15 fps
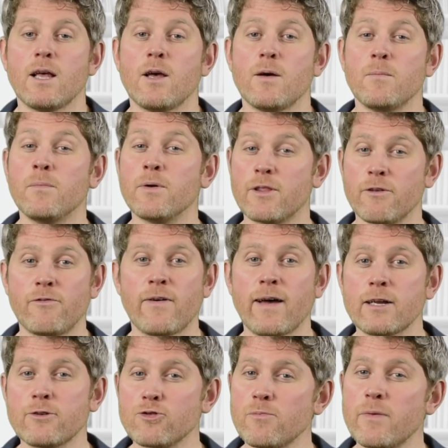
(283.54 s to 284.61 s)
But the
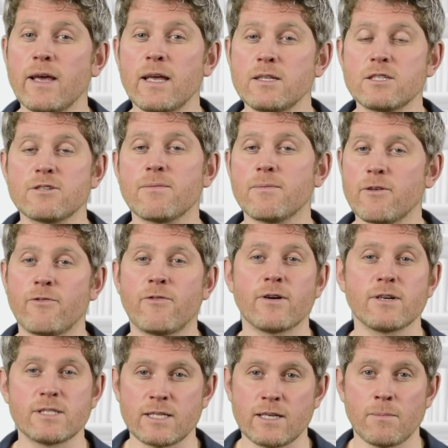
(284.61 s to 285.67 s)
fact remains from the
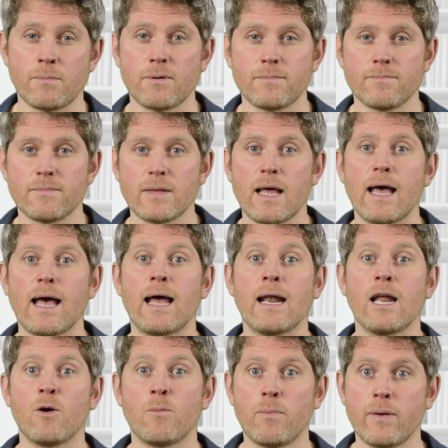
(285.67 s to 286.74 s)
first tip.
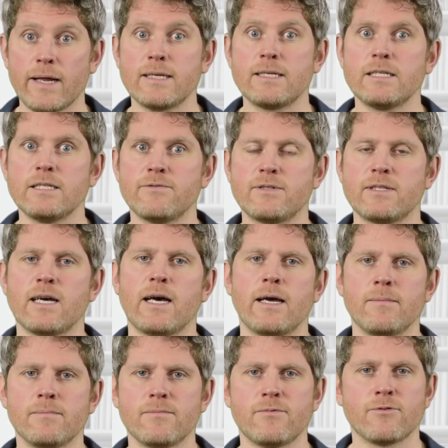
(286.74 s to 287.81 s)
Allow plenty of
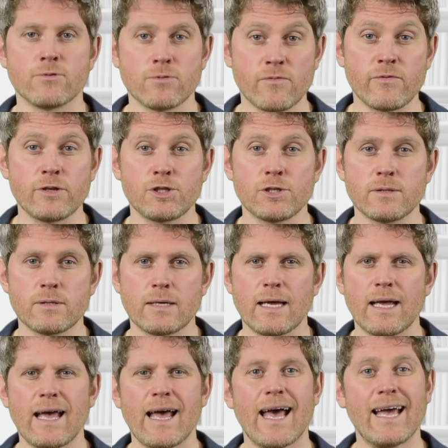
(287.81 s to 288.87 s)
time for revision
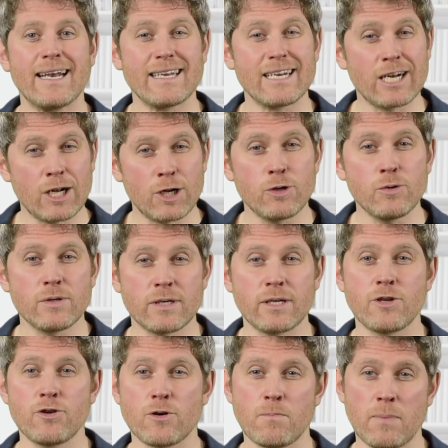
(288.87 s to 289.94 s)
and include it
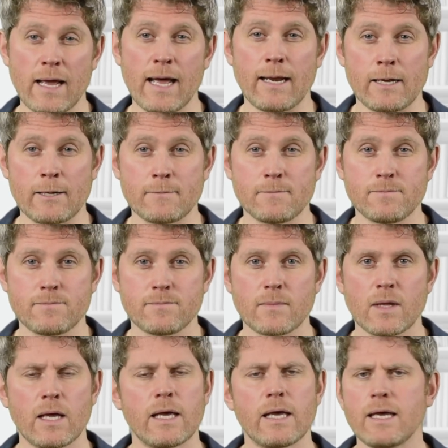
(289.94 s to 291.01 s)
in your planning.
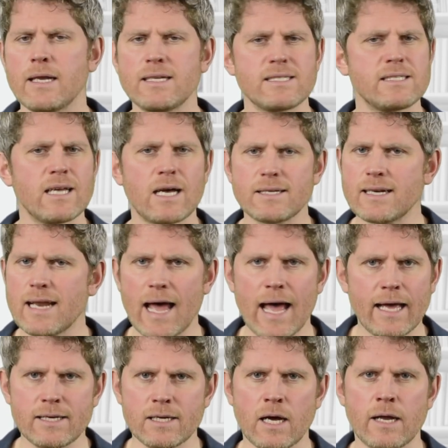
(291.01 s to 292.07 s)
It is not an
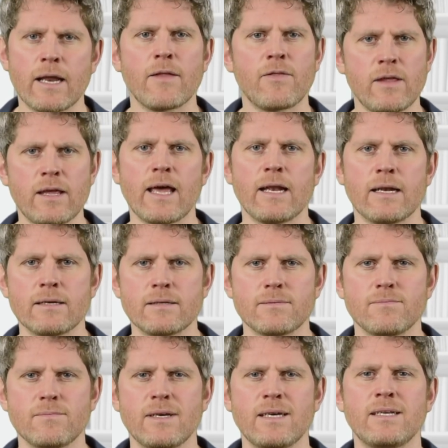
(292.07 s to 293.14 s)
add-on at the end.
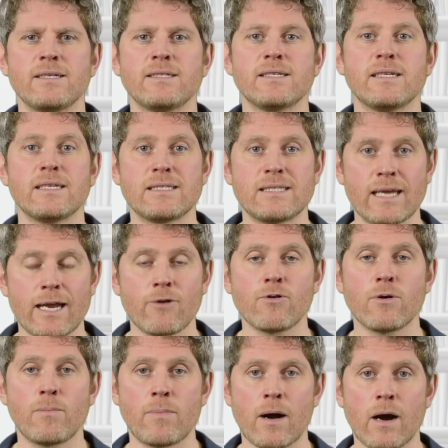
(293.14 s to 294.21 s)
It is an
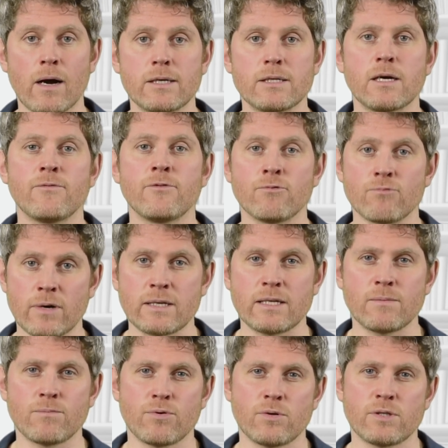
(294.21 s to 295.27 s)
integral part of the
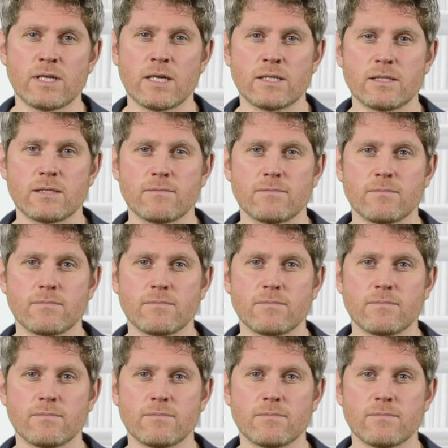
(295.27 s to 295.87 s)
writing process.